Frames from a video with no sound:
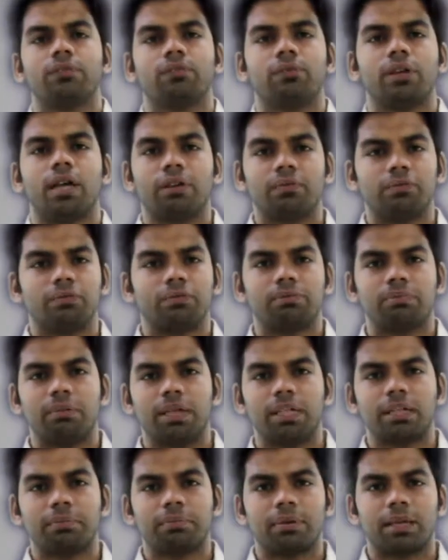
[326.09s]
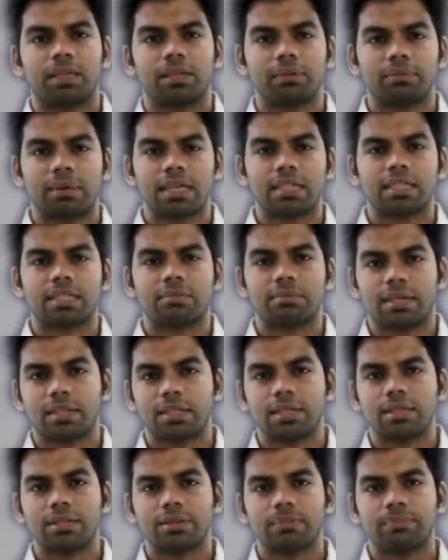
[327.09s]
We have multiple unbalanced
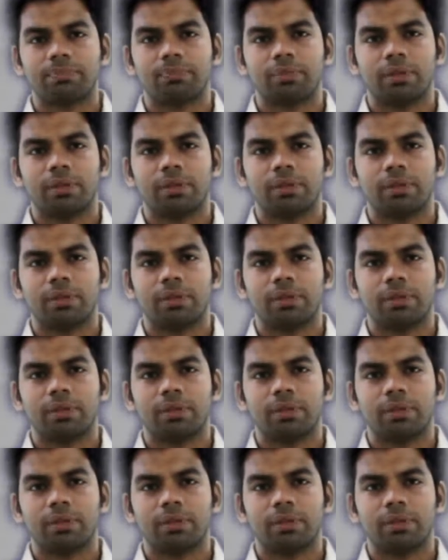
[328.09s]
masses